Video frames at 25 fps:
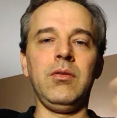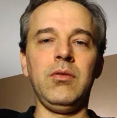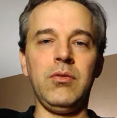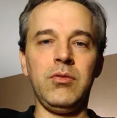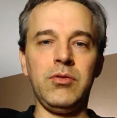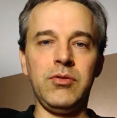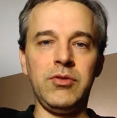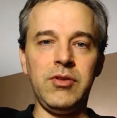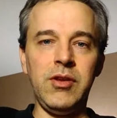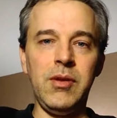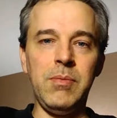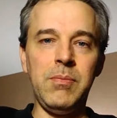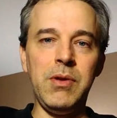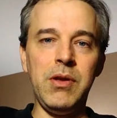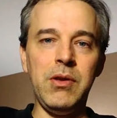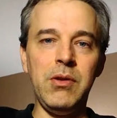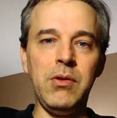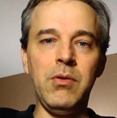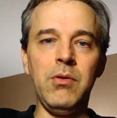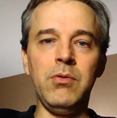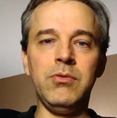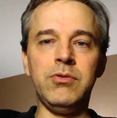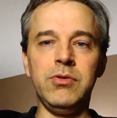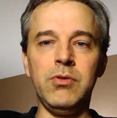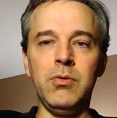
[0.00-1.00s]

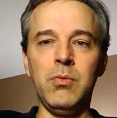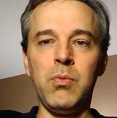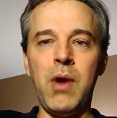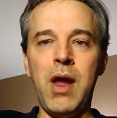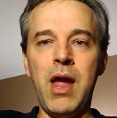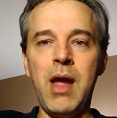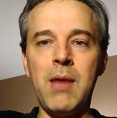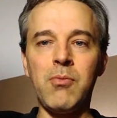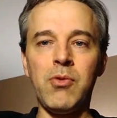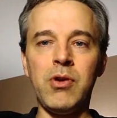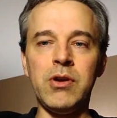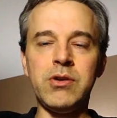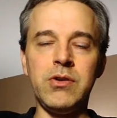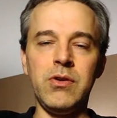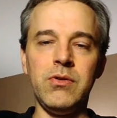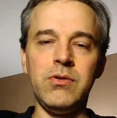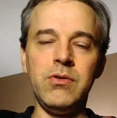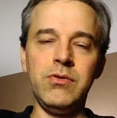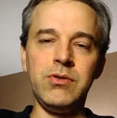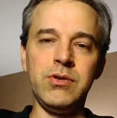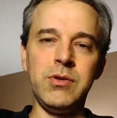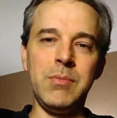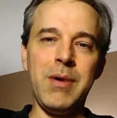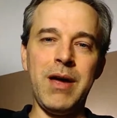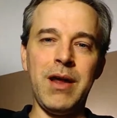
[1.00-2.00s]
CPU to RAM ratio,
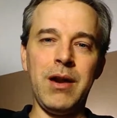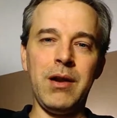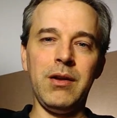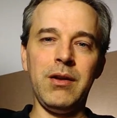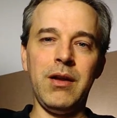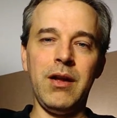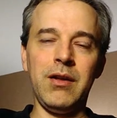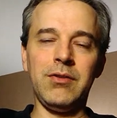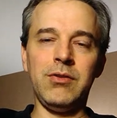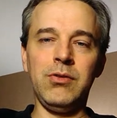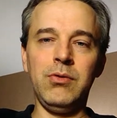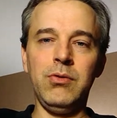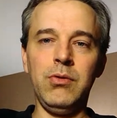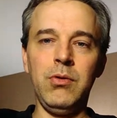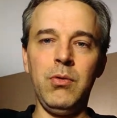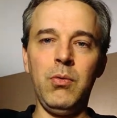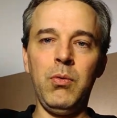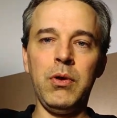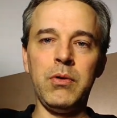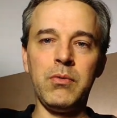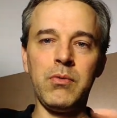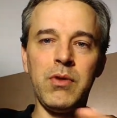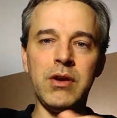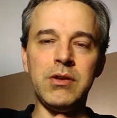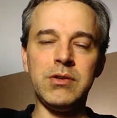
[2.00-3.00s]
usually about a
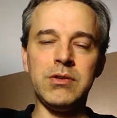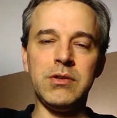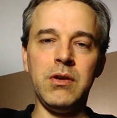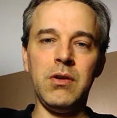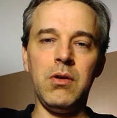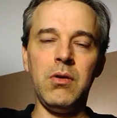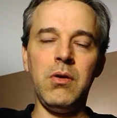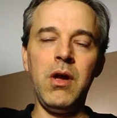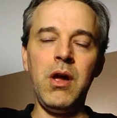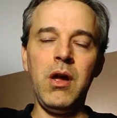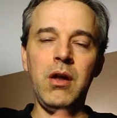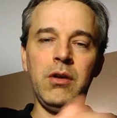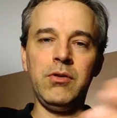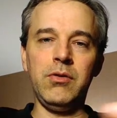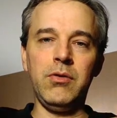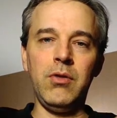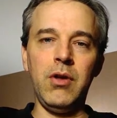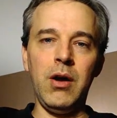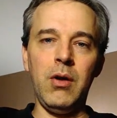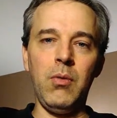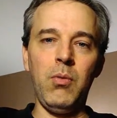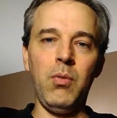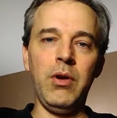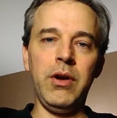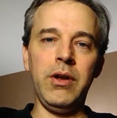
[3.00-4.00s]
2-to-1 ratio,
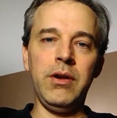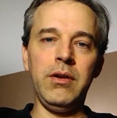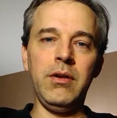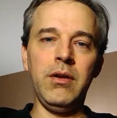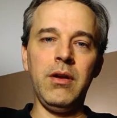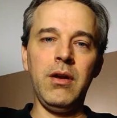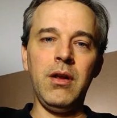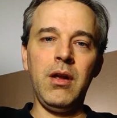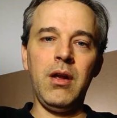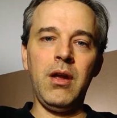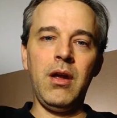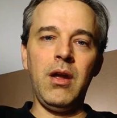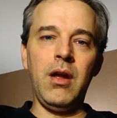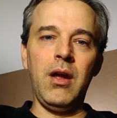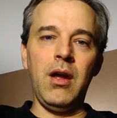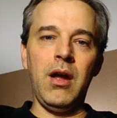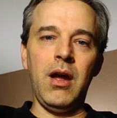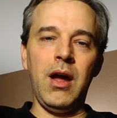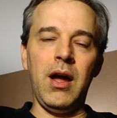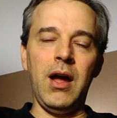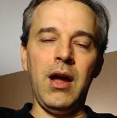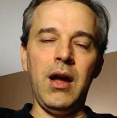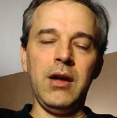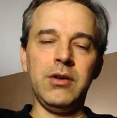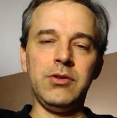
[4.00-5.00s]

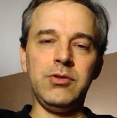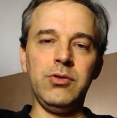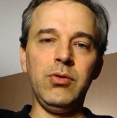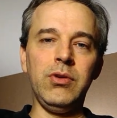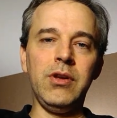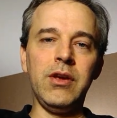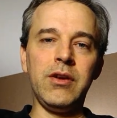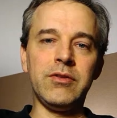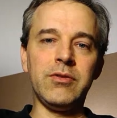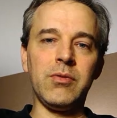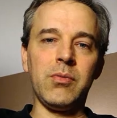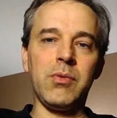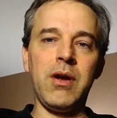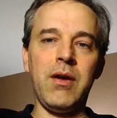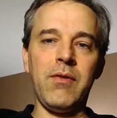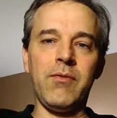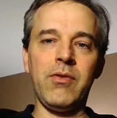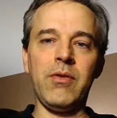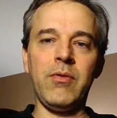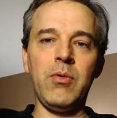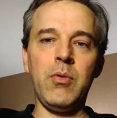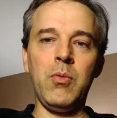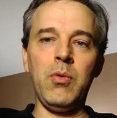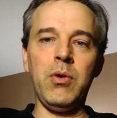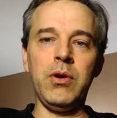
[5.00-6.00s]
2 gigs of RAM
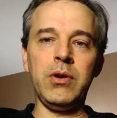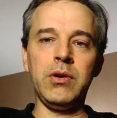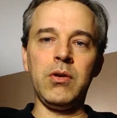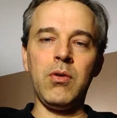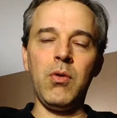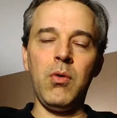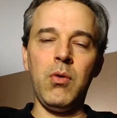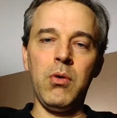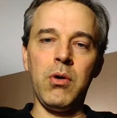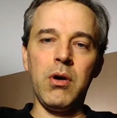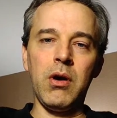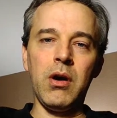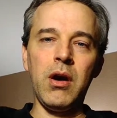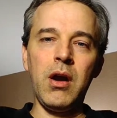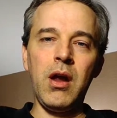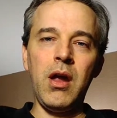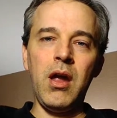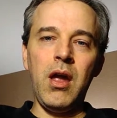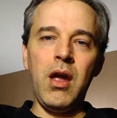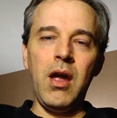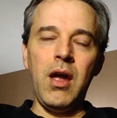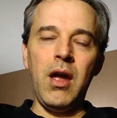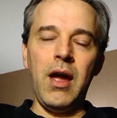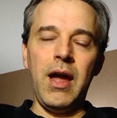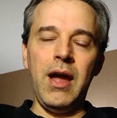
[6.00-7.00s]
for every 1 core.
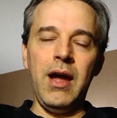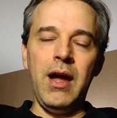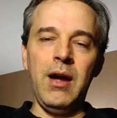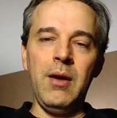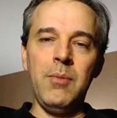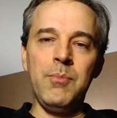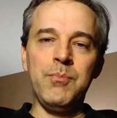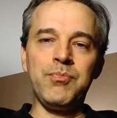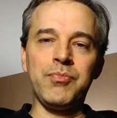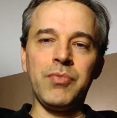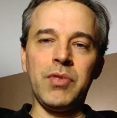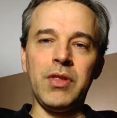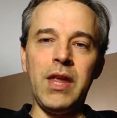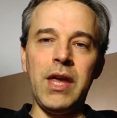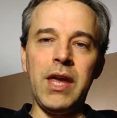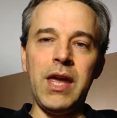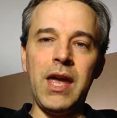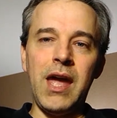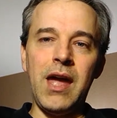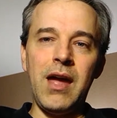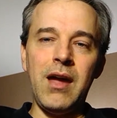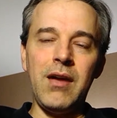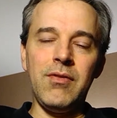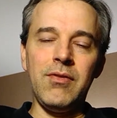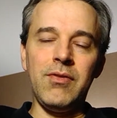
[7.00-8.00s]
They
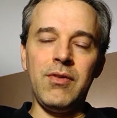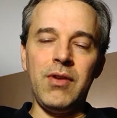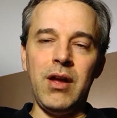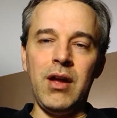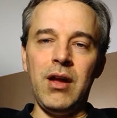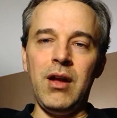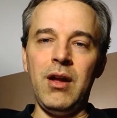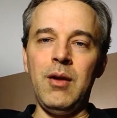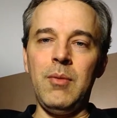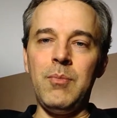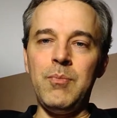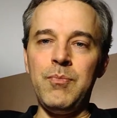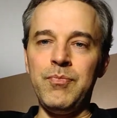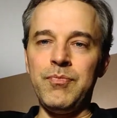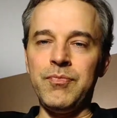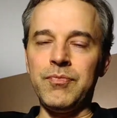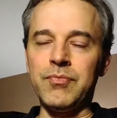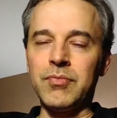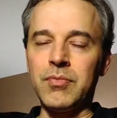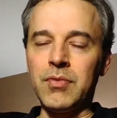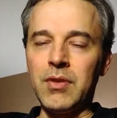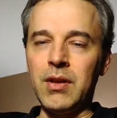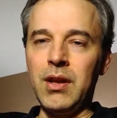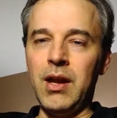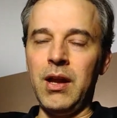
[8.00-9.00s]
have
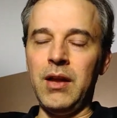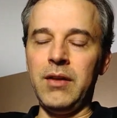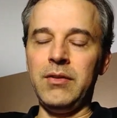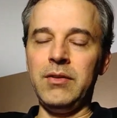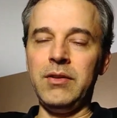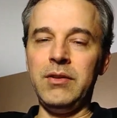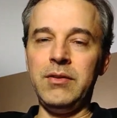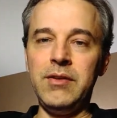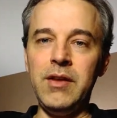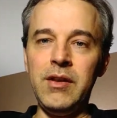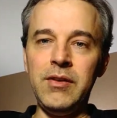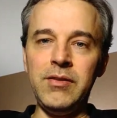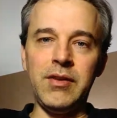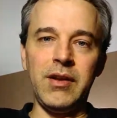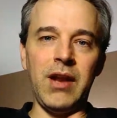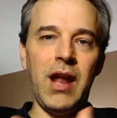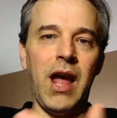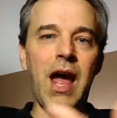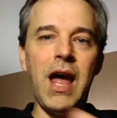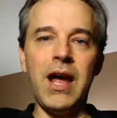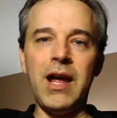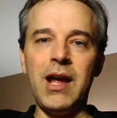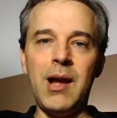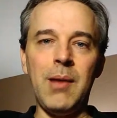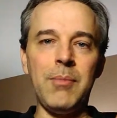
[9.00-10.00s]
decent
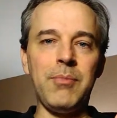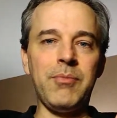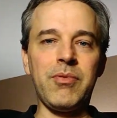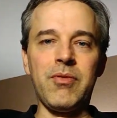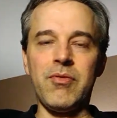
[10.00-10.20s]
IOP